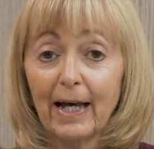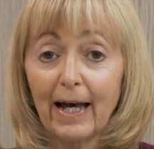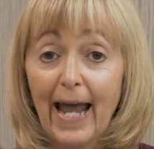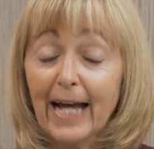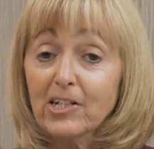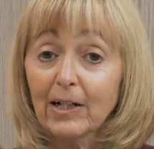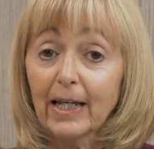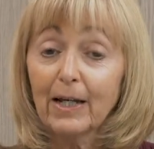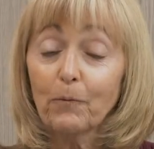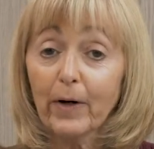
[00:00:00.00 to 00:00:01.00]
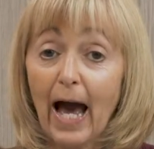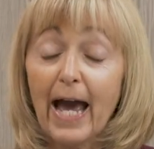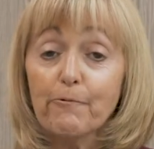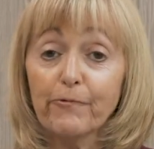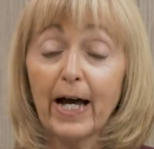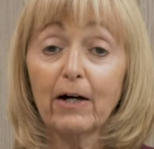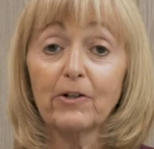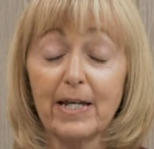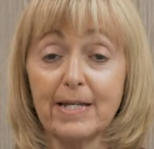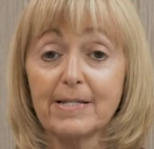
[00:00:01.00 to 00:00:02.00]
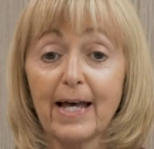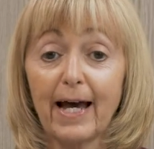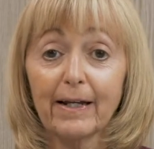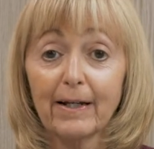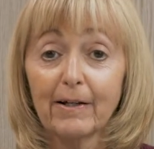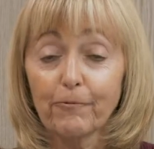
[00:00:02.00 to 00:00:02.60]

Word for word: And actually, what I have found is that,